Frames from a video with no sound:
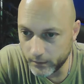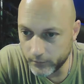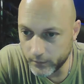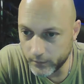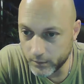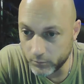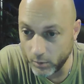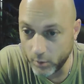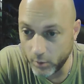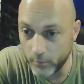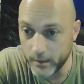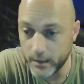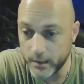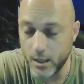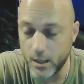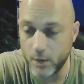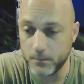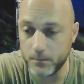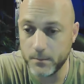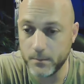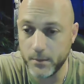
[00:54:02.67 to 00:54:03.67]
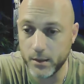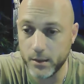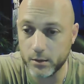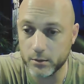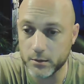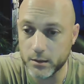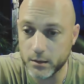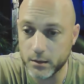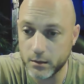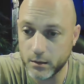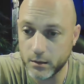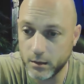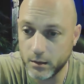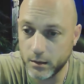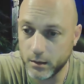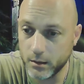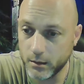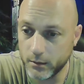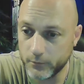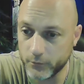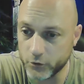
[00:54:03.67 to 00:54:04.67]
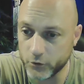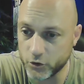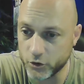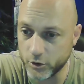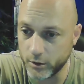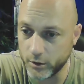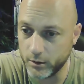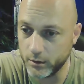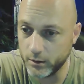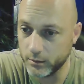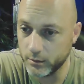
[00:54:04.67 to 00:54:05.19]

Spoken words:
Well, we can help you build. For sure.